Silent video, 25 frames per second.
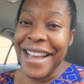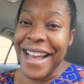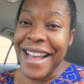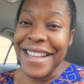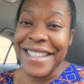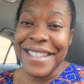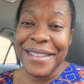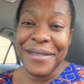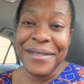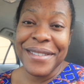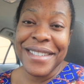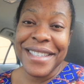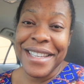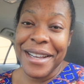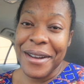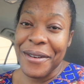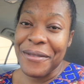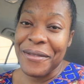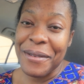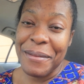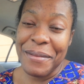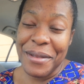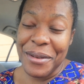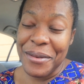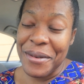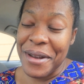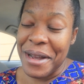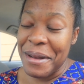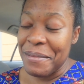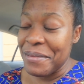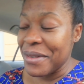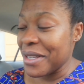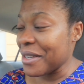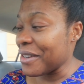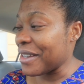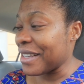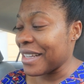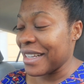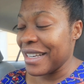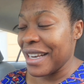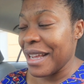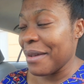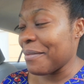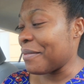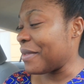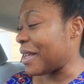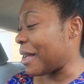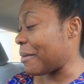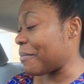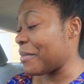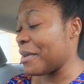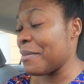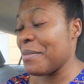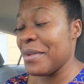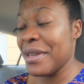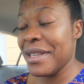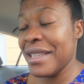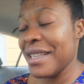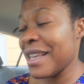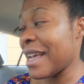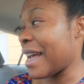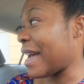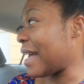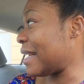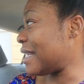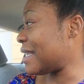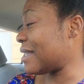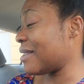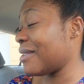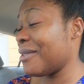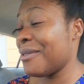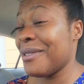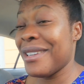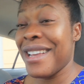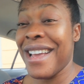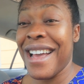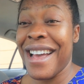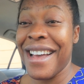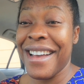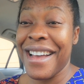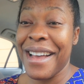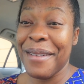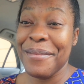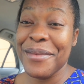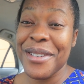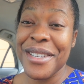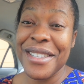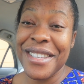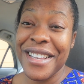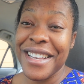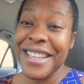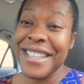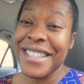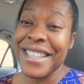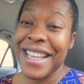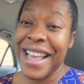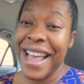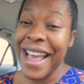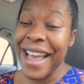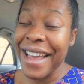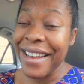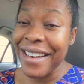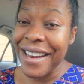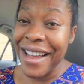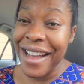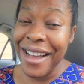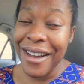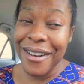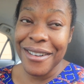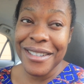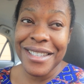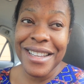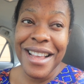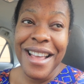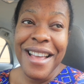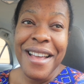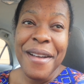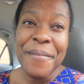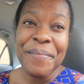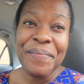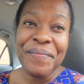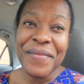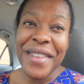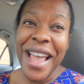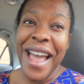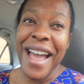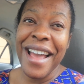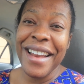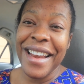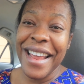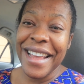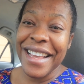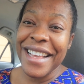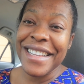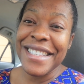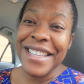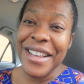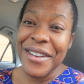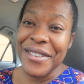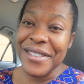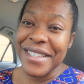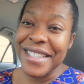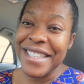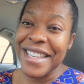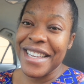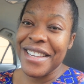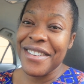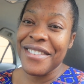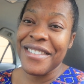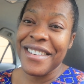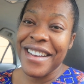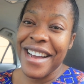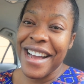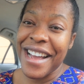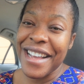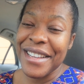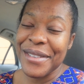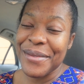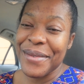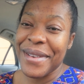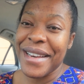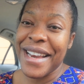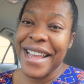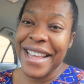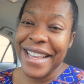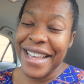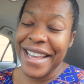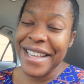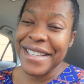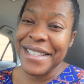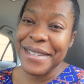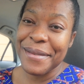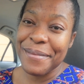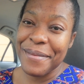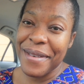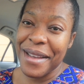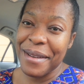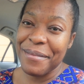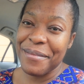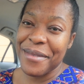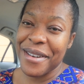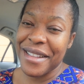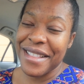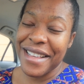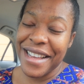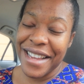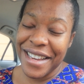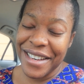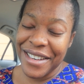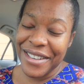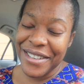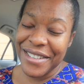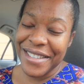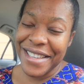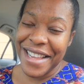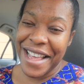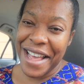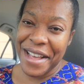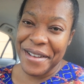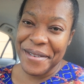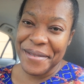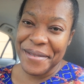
Can you guys even tell from the way I'm talking? I'm, I'm a bit tired. So yeah, I'm just going to head out and I guess I'll see you guys when I get to my brother-in-law's